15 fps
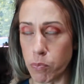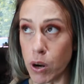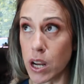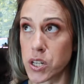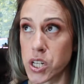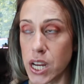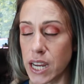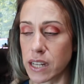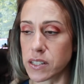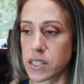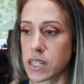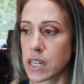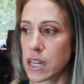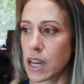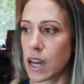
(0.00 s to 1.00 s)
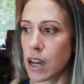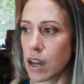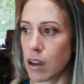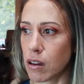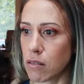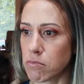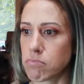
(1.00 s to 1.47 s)

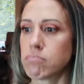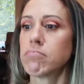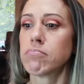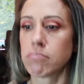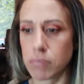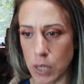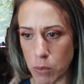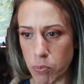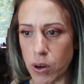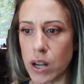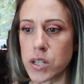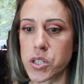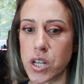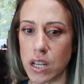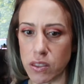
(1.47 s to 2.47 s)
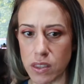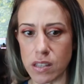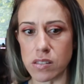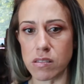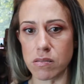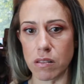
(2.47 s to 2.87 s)
a project that,